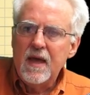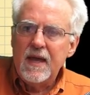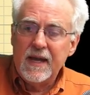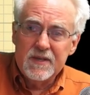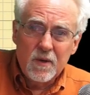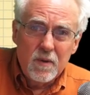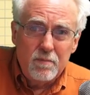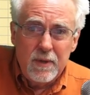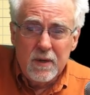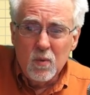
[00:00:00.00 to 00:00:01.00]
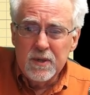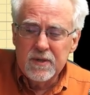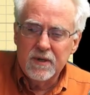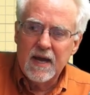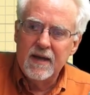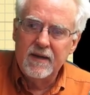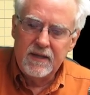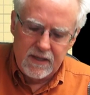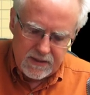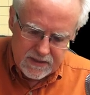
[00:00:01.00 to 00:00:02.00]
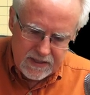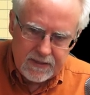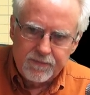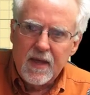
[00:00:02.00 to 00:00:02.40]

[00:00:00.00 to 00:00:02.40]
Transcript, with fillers: And so the big ones are kind of easy.